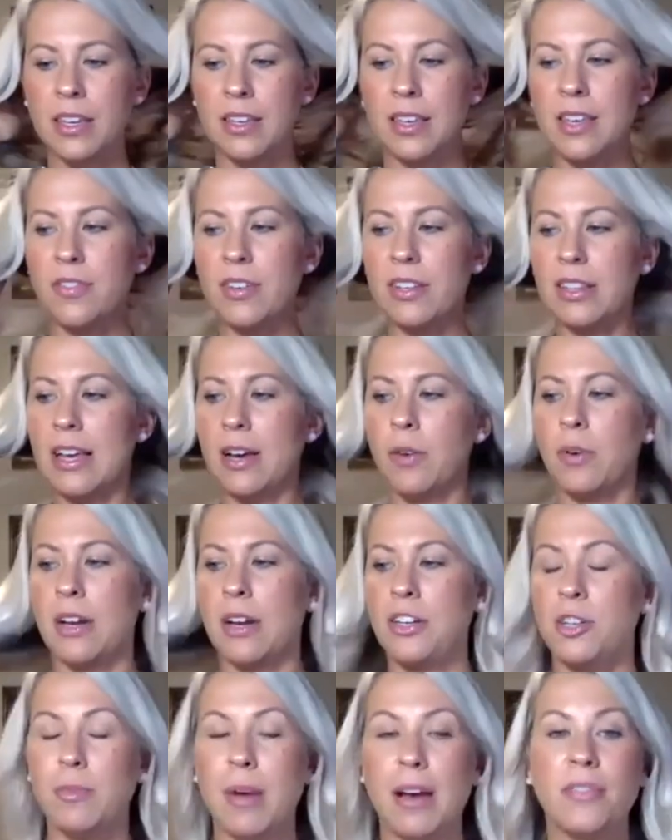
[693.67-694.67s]
Even like when I
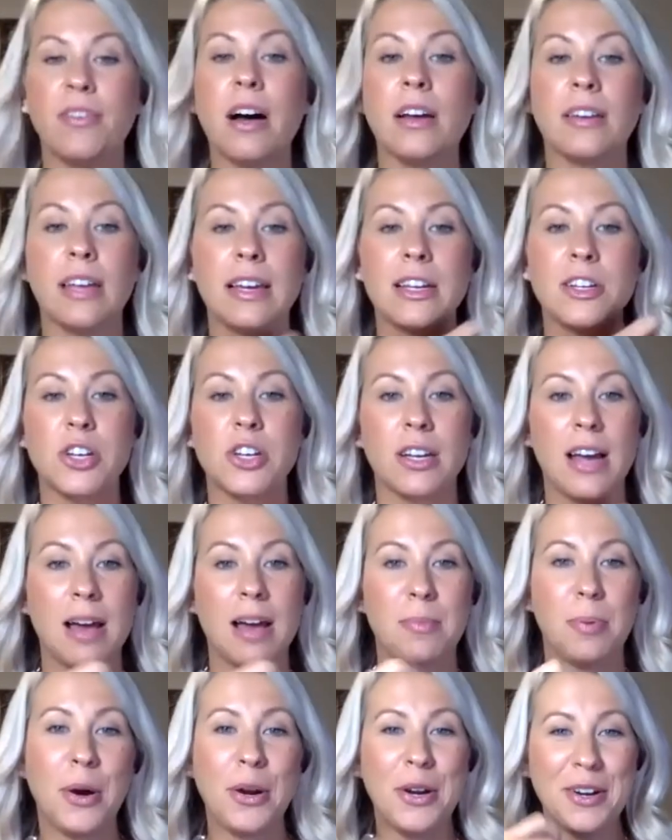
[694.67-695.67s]
do my foundation, I
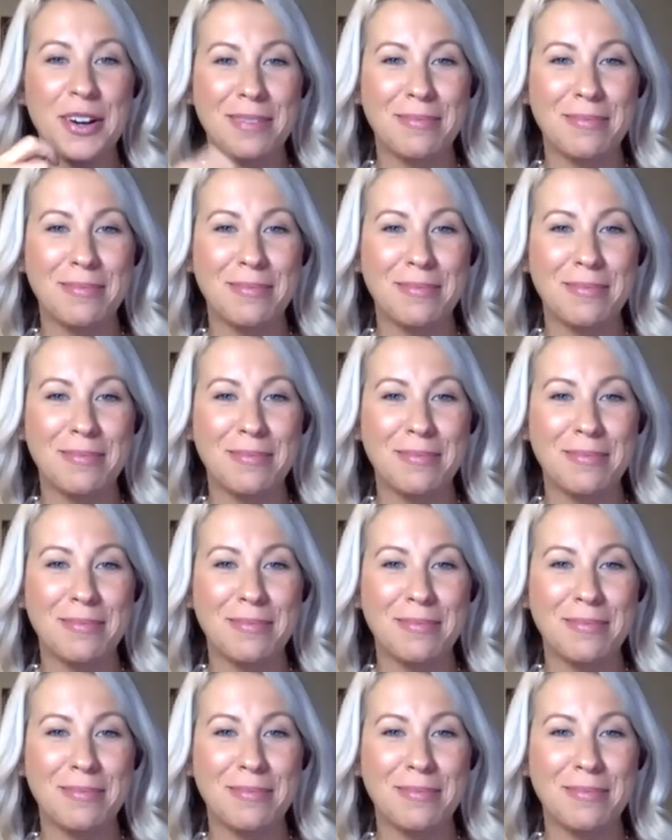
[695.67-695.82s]
put it